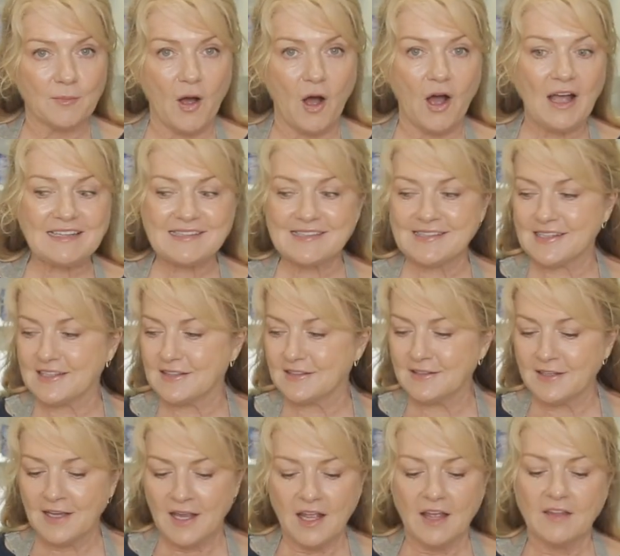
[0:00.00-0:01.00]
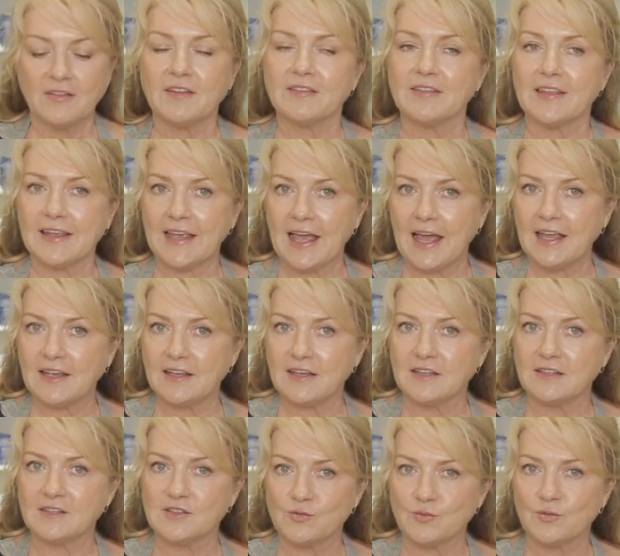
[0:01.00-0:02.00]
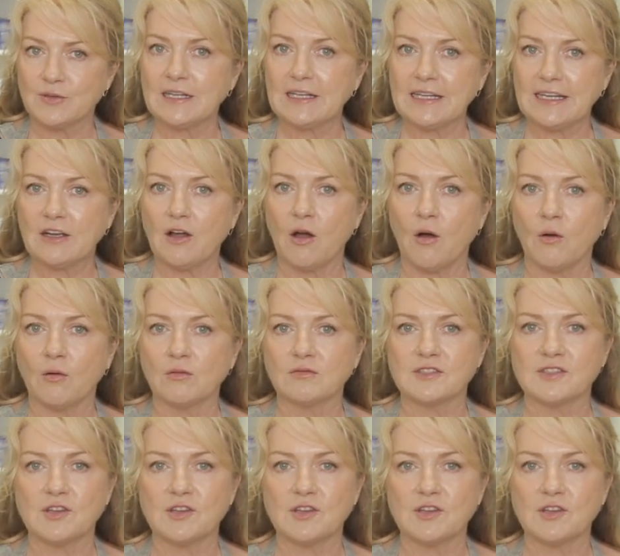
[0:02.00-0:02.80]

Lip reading: icing that the cake is really cold.